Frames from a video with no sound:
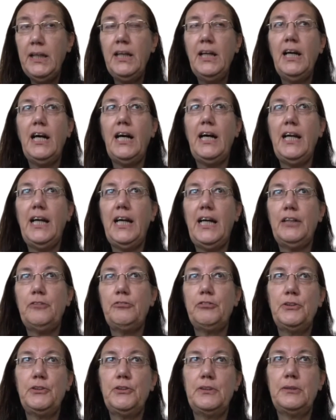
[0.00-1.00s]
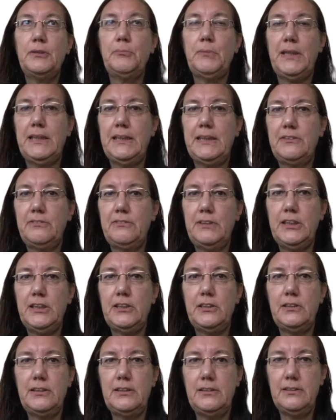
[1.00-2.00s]
I have, during my
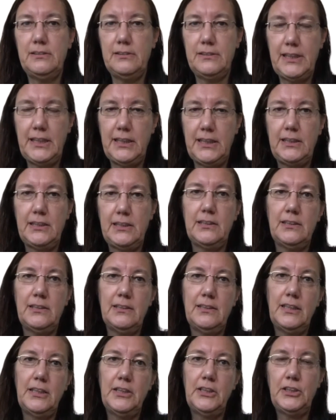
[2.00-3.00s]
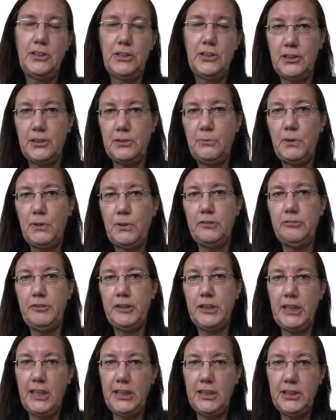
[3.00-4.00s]
career, taken additional
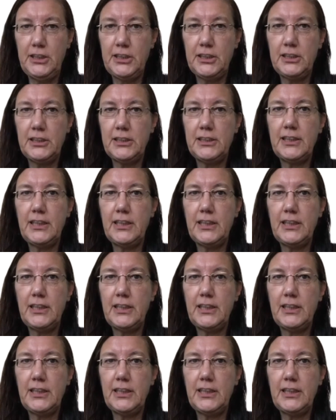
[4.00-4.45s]
qualifications.